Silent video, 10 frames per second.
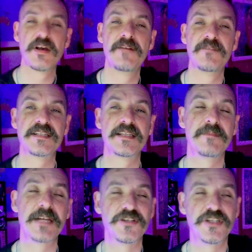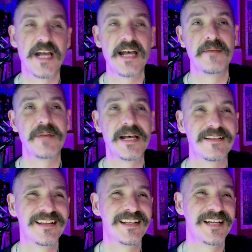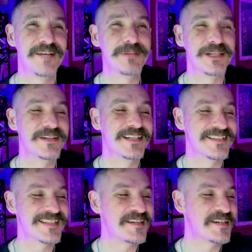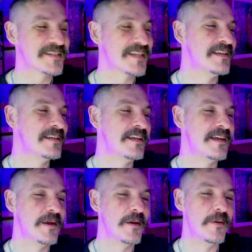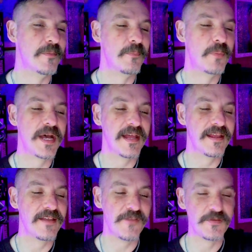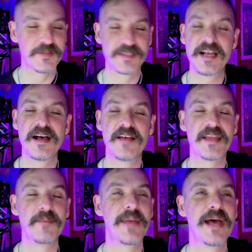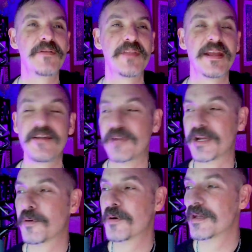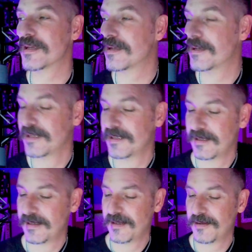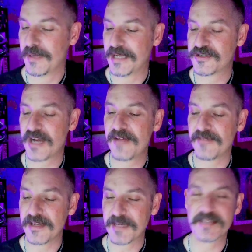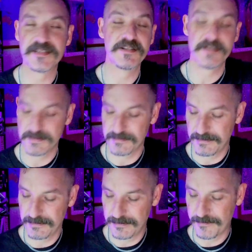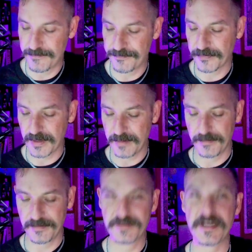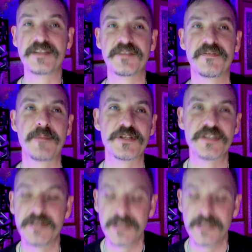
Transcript: obviously I'm not shy about uploading songs, but if you saw the amount that I've recorded while driving, because there's tons of opportunities,